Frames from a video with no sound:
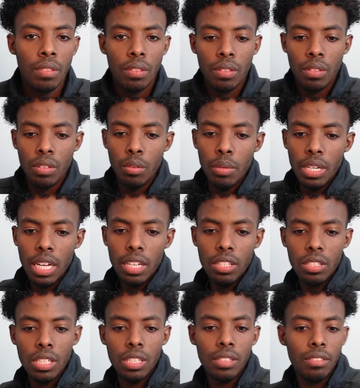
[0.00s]
It'd be nice
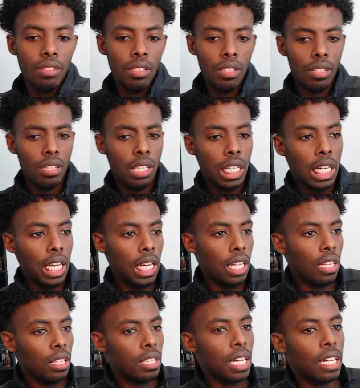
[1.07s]
to
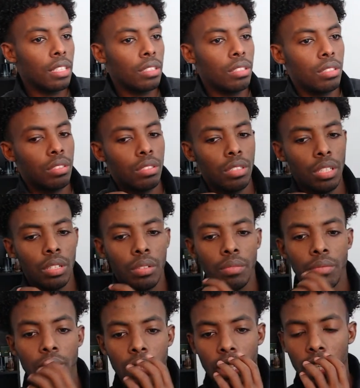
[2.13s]
held that, you know,
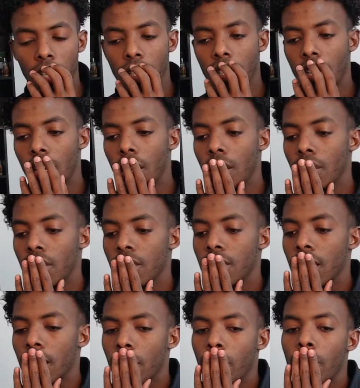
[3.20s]
the
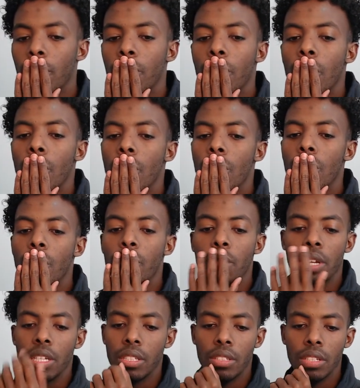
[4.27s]
second one, but
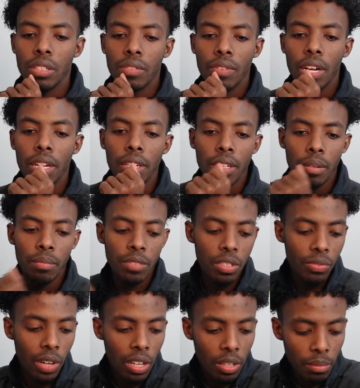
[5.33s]
it's fine. I'm just
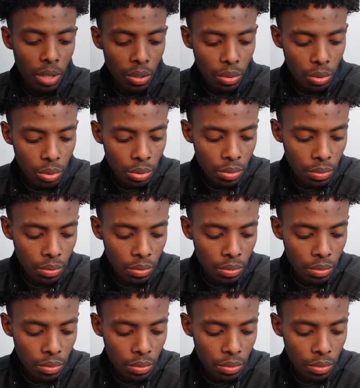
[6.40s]
following my rule.